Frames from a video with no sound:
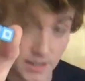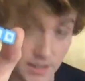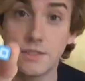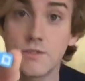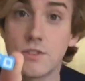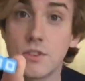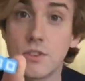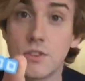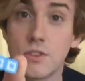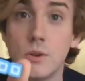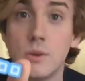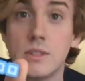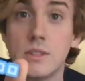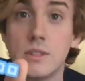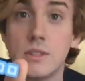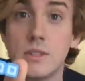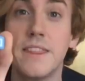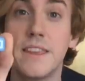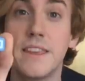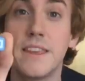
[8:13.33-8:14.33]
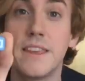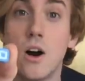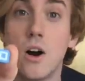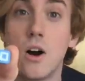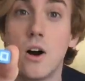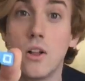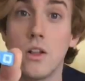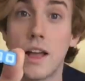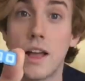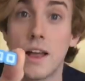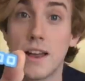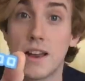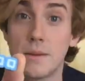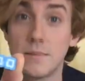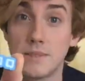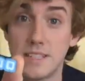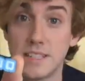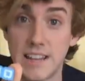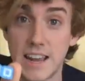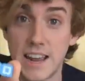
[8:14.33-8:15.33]
of those, and they all add up
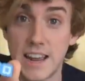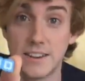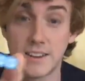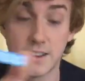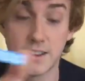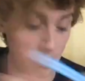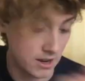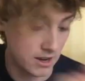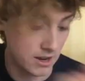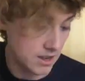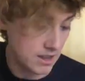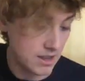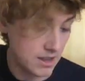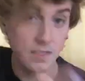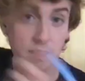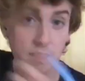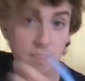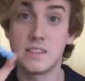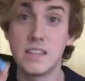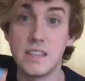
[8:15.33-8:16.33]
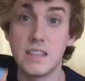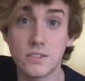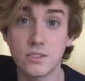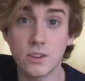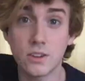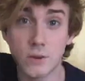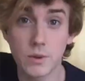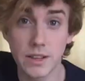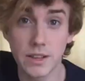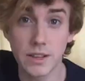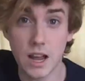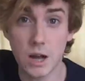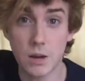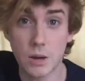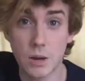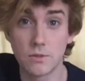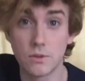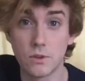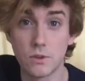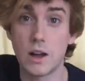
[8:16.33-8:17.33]
to 10. These are really
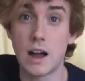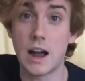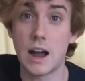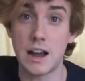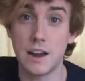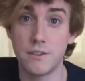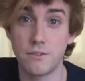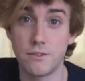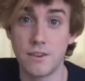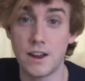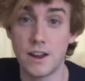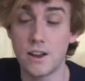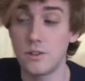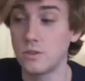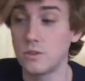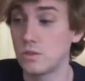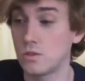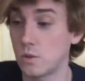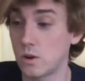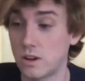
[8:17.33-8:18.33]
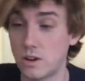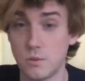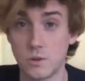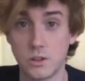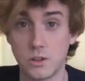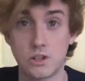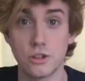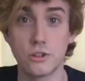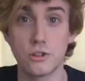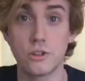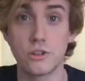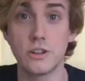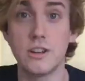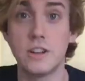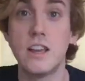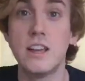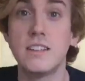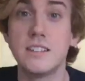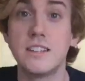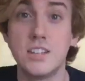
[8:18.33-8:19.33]
helpful, I have found, working with children,
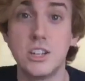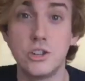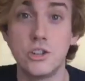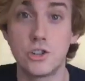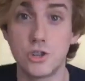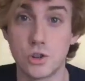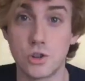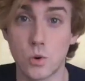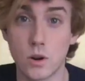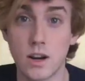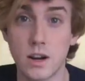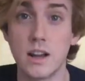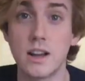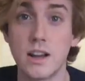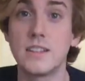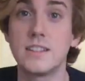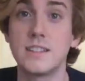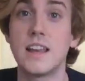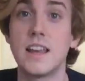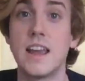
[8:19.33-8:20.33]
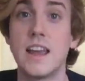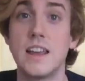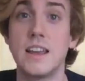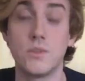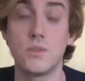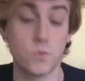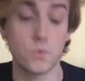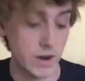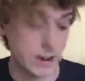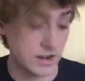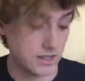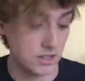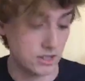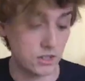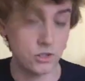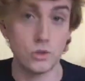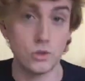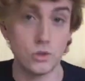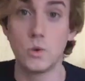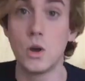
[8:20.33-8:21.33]
to teach shortcuts and ways
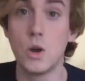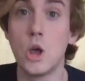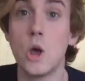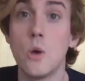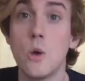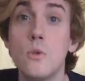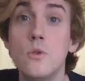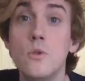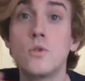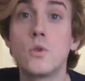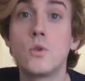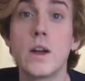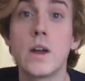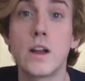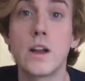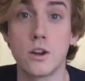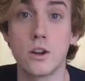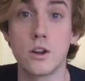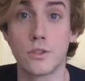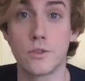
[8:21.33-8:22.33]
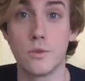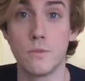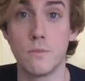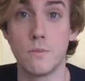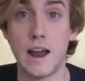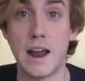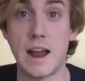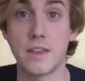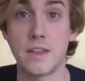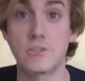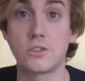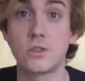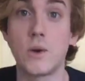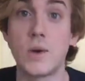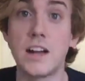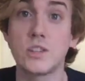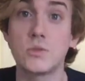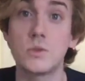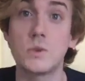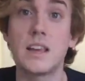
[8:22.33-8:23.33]
to move quicker through math. So
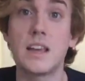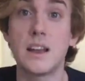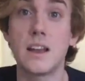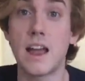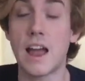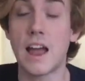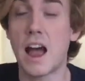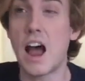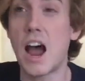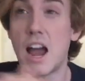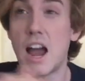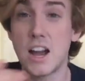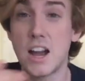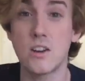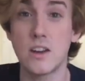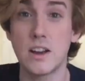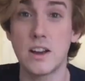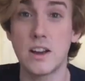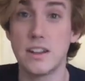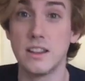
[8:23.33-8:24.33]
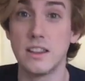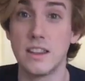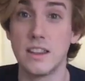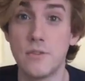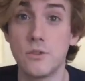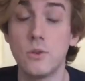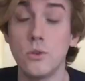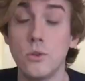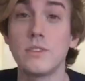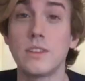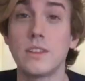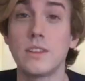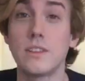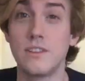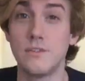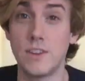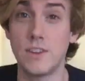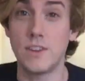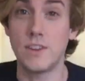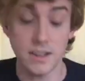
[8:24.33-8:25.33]
as we get higher in the levels and the
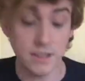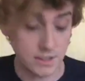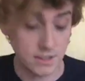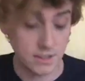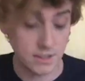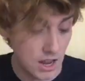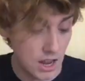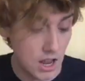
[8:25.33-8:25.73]
advance,